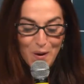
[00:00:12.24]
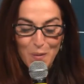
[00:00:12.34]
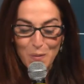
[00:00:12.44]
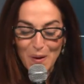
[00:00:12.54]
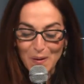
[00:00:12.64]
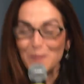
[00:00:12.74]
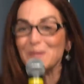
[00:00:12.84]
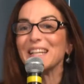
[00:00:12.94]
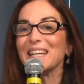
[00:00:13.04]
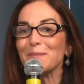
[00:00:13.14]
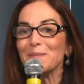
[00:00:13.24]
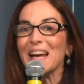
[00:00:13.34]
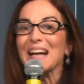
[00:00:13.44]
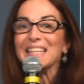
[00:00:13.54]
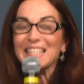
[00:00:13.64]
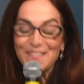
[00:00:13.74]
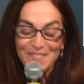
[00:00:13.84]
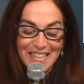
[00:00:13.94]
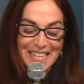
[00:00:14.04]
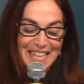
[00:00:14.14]
Welcome to IMCAS
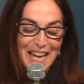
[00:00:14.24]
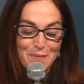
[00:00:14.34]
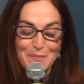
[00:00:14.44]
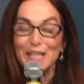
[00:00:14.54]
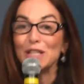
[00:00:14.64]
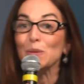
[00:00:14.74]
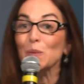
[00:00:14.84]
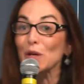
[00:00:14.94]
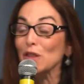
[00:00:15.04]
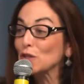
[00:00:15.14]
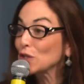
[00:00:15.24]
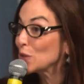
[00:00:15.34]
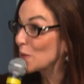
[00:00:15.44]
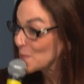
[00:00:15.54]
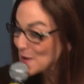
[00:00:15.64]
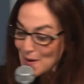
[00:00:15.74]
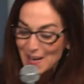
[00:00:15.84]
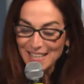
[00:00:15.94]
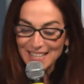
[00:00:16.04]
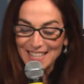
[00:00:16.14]
TV, 10 Minutes with two
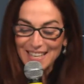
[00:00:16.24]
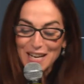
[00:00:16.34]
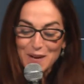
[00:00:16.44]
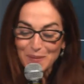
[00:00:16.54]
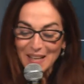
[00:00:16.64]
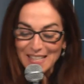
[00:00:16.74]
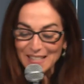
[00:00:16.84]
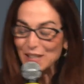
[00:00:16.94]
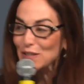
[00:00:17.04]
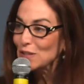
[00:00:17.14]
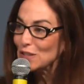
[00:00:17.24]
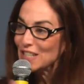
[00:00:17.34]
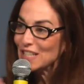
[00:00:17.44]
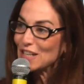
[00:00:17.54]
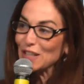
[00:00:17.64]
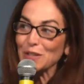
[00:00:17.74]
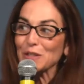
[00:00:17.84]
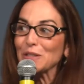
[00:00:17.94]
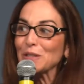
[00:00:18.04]
American plastic surgeons, Dr.